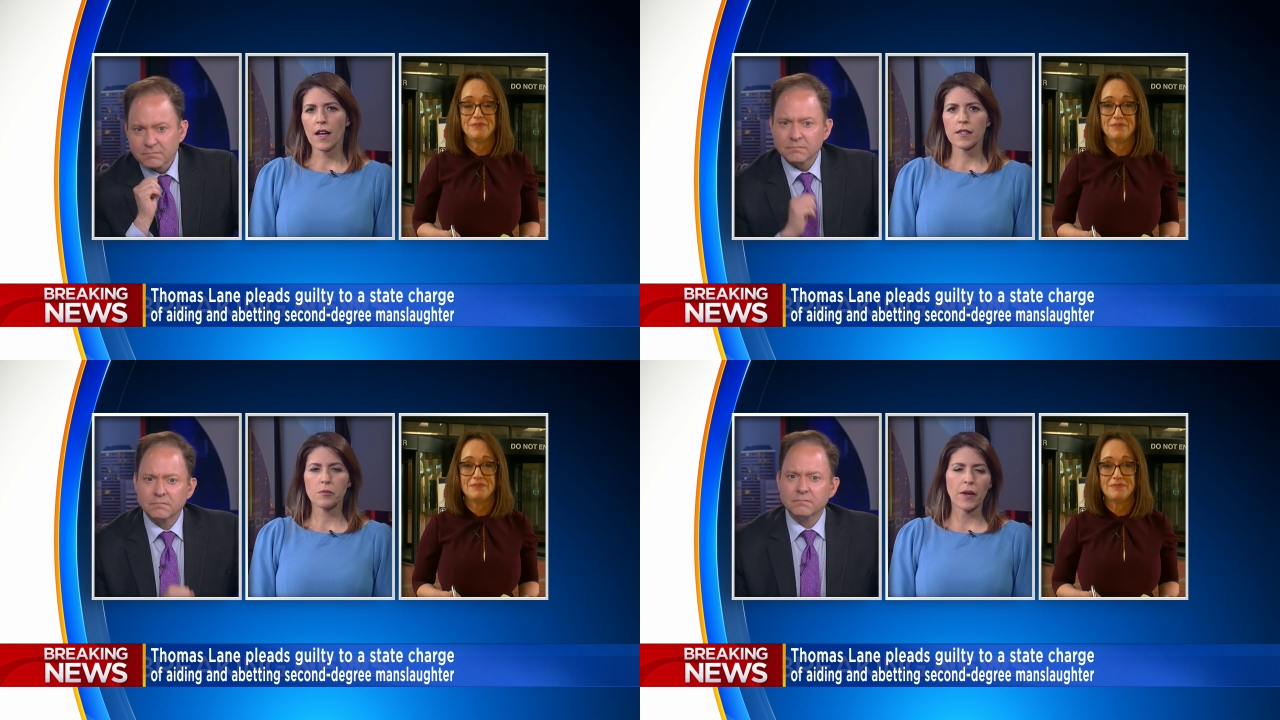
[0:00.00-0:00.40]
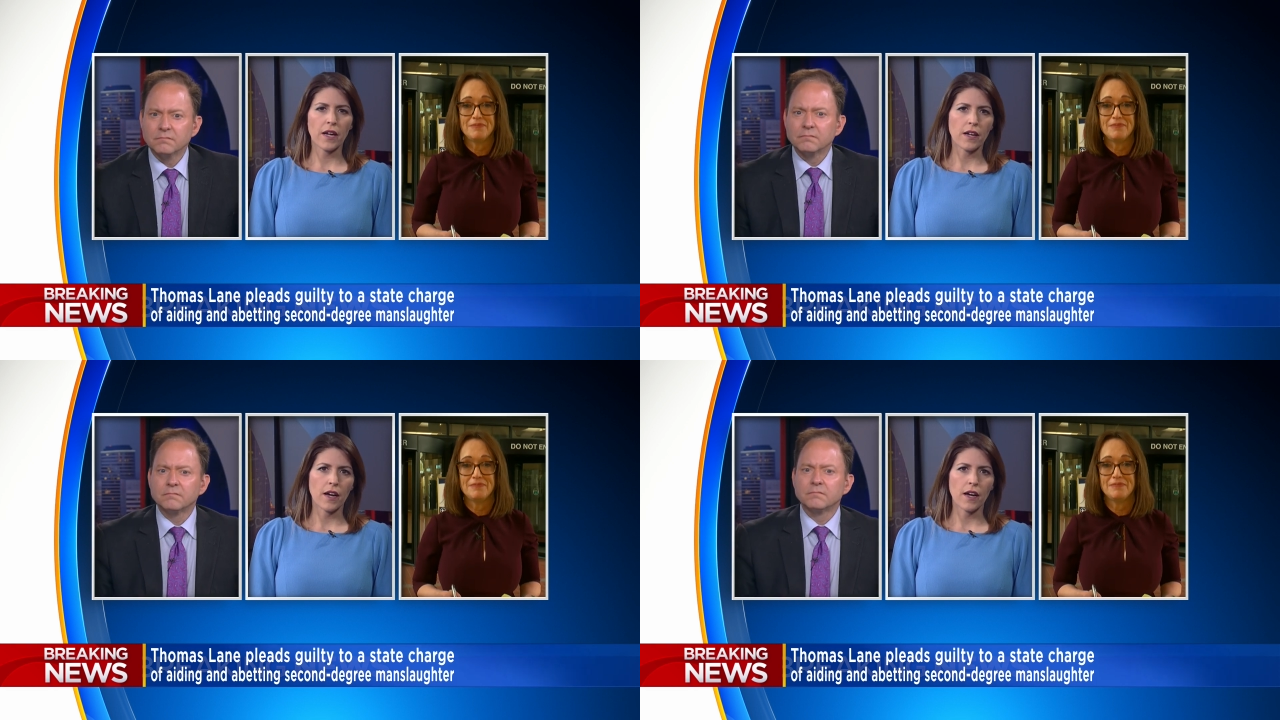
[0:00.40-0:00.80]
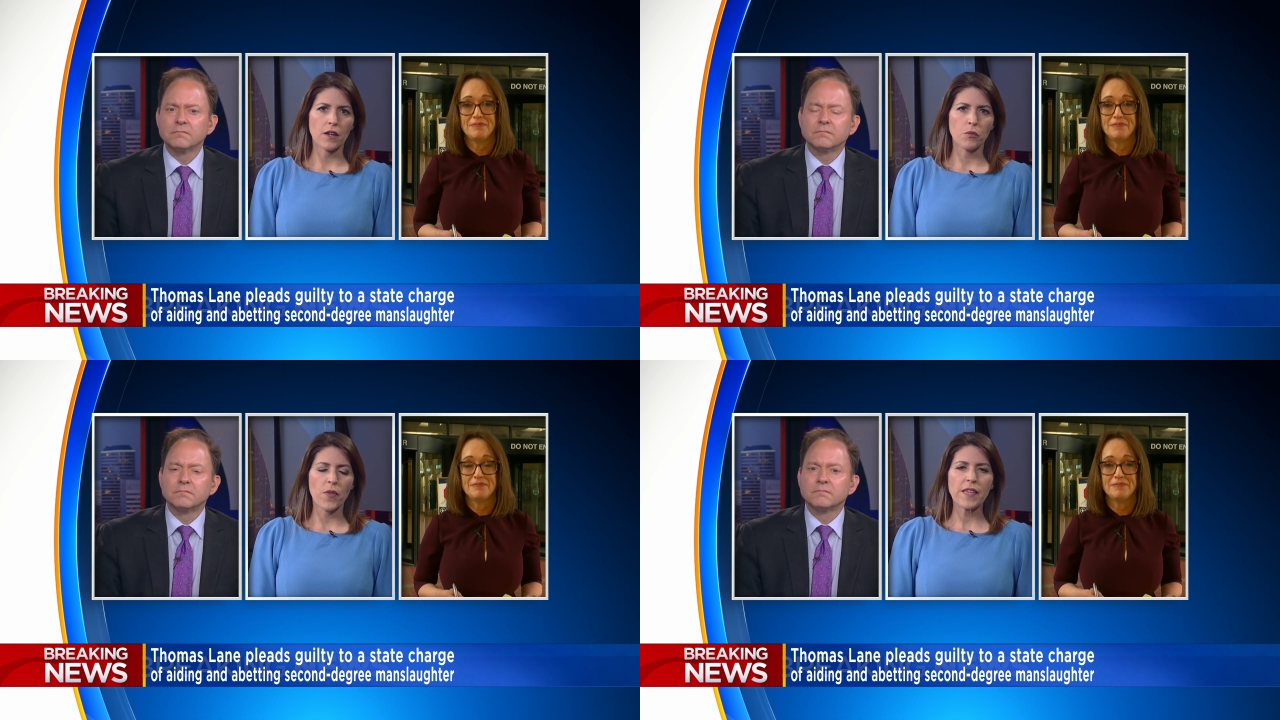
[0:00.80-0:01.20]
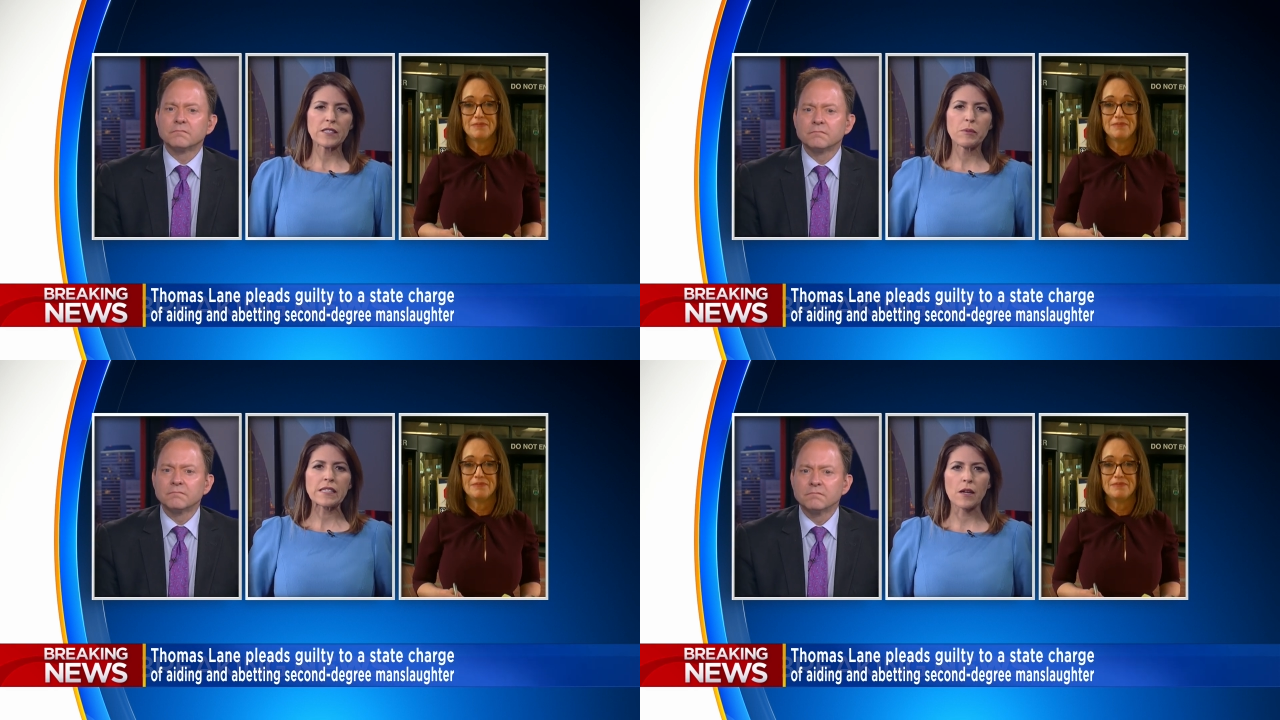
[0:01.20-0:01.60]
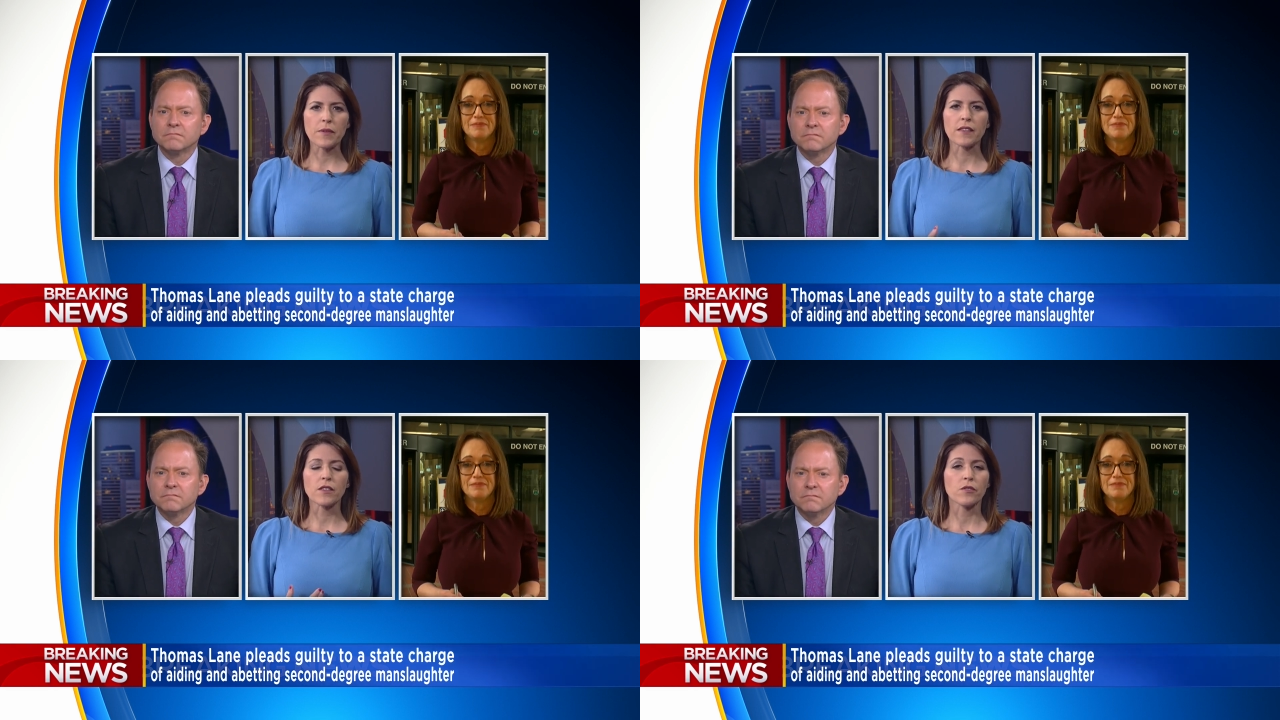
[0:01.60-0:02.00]
Speaker 1: Esme, uh, would this be something
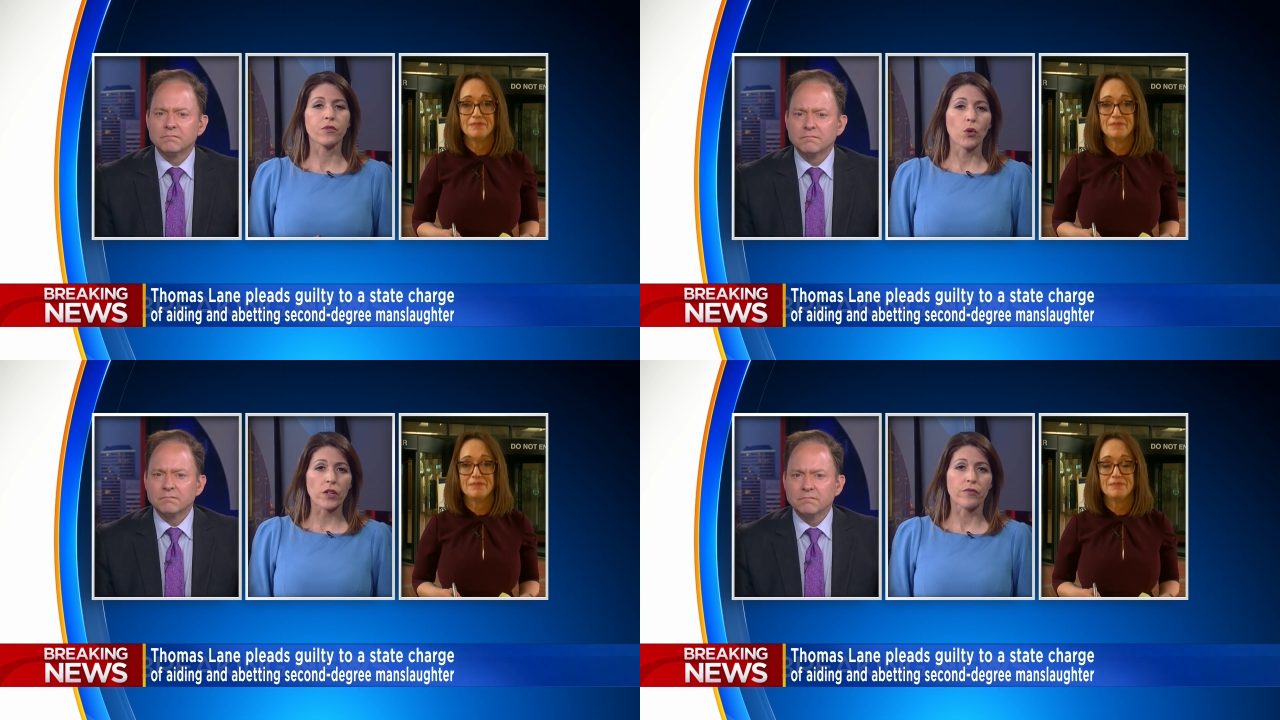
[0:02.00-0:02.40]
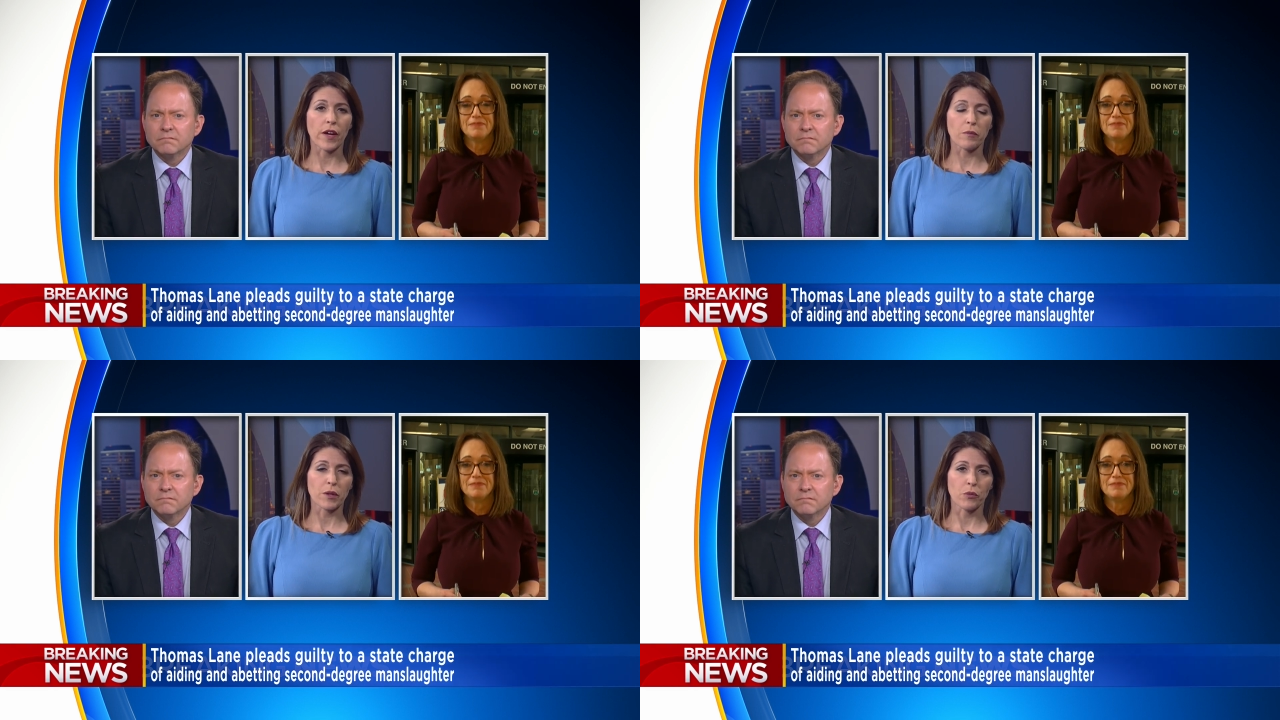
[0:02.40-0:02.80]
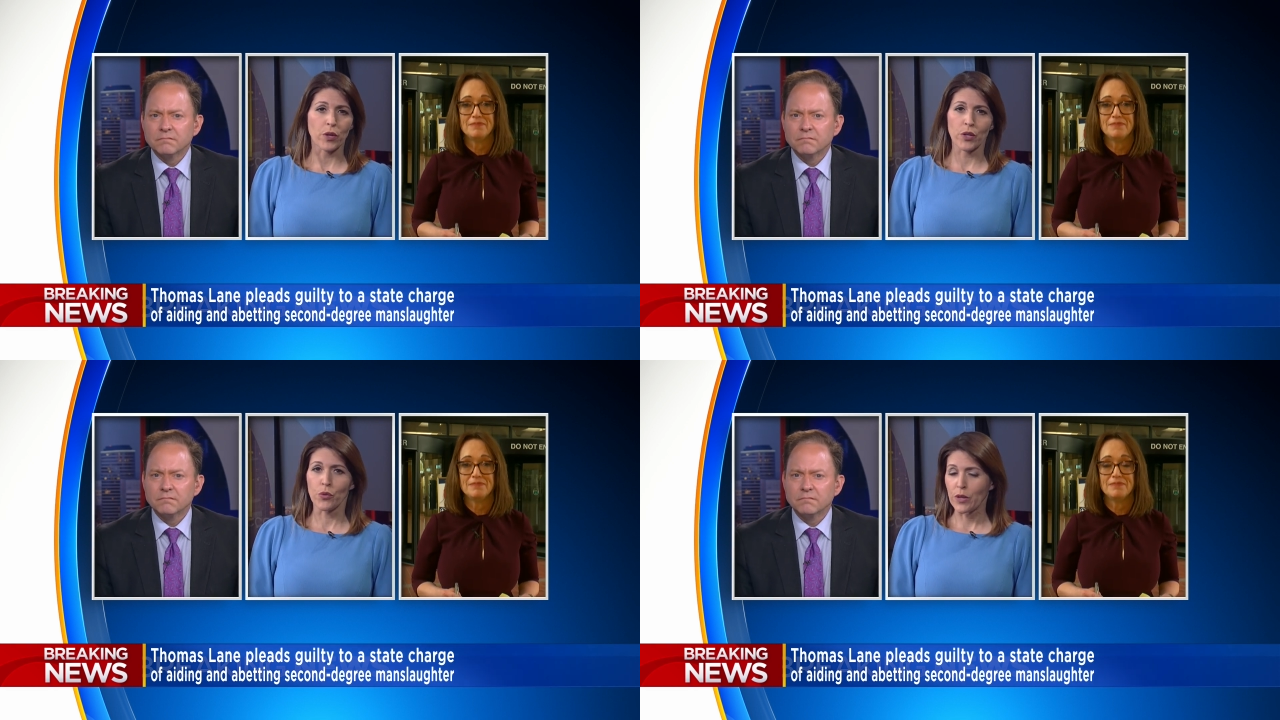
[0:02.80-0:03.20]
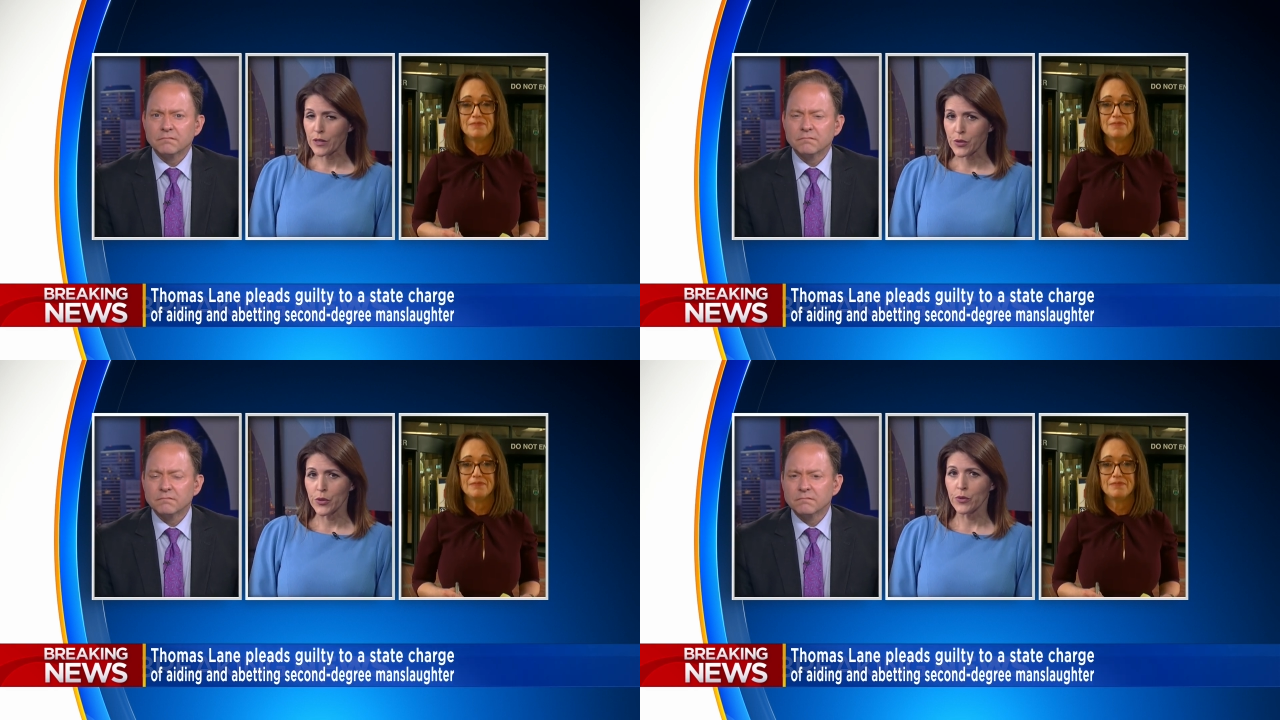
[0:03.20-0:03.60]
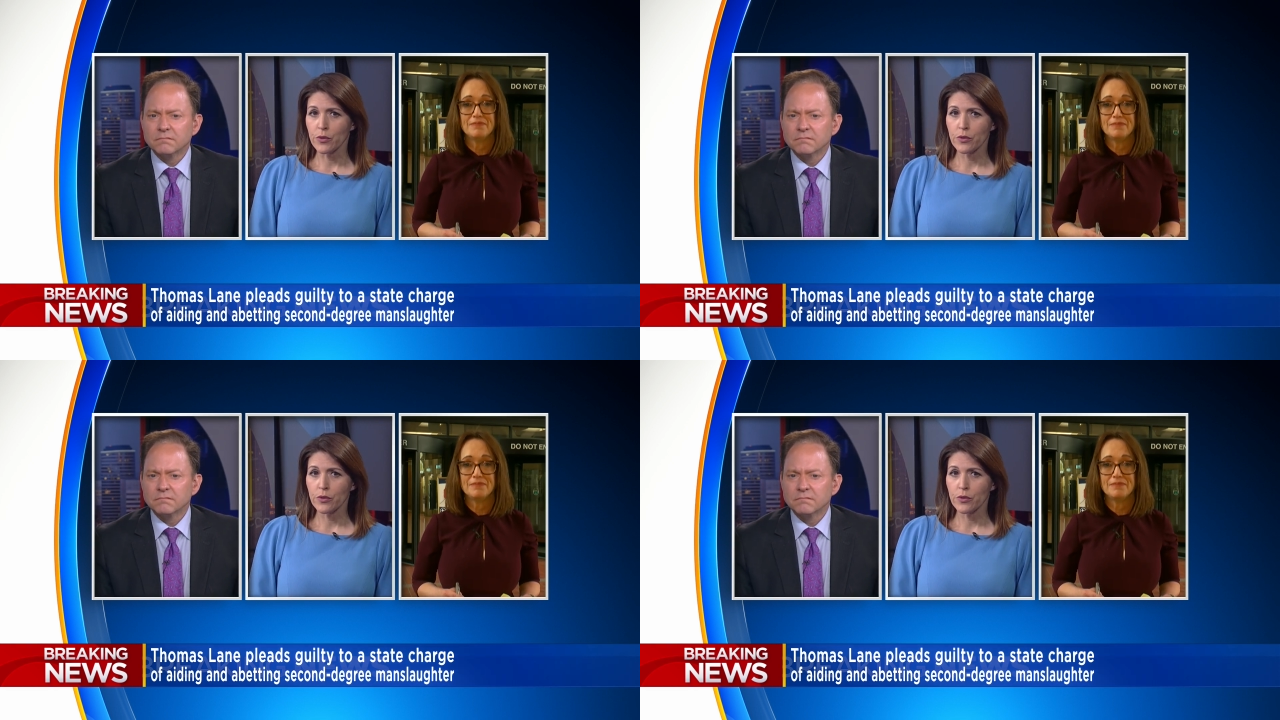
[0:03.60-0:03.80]
that the Floyd family would agree to?